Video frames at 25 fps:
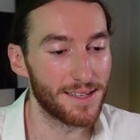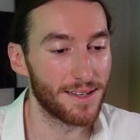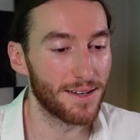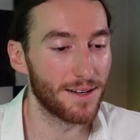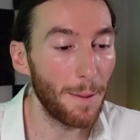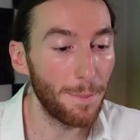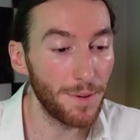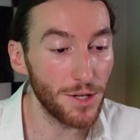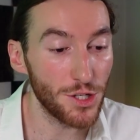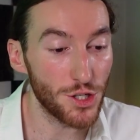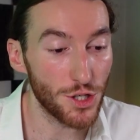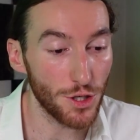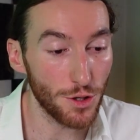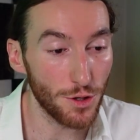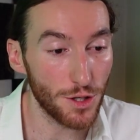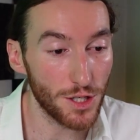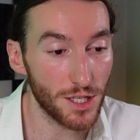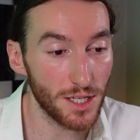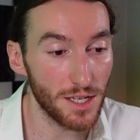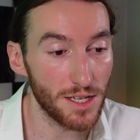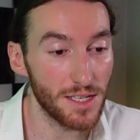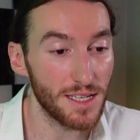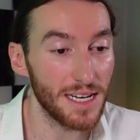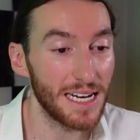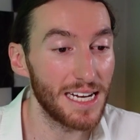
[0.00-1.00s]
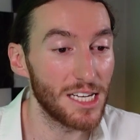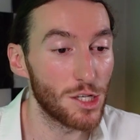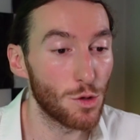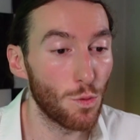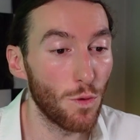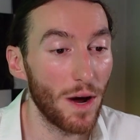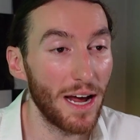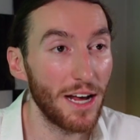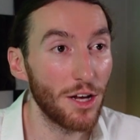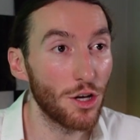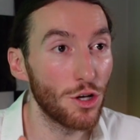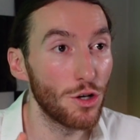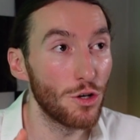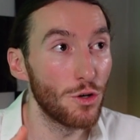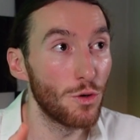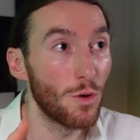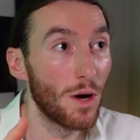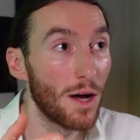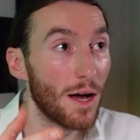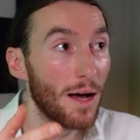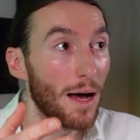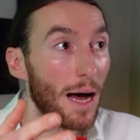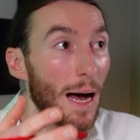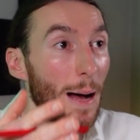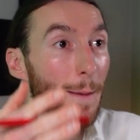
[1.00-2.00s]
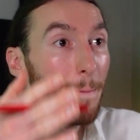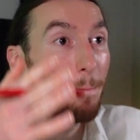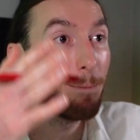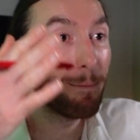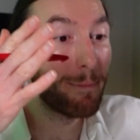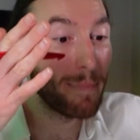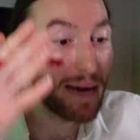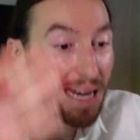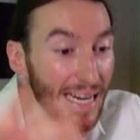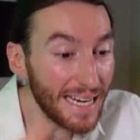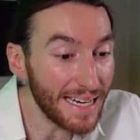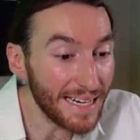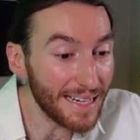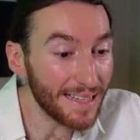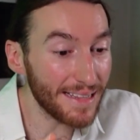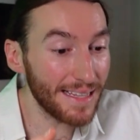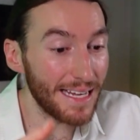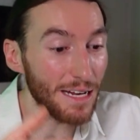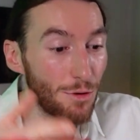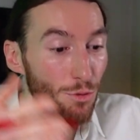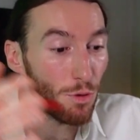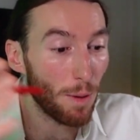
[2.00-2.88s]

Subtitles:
Epizeuxis is where you immediately